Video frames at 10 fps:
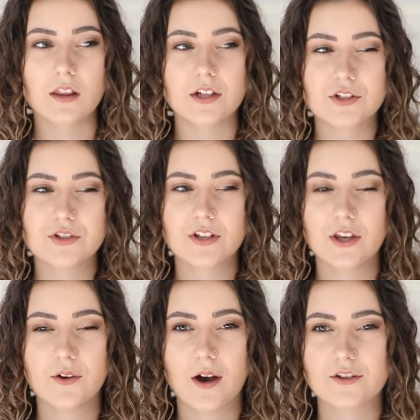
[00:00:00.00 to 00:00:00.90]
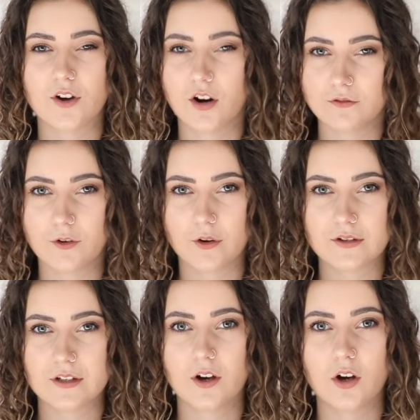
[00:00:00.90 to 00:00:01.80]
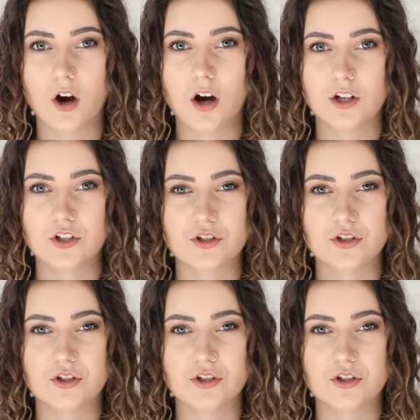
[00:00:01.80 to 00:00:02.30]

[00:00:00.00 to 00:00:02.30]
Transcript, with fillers: Let's just say you guys aren't focusing on God and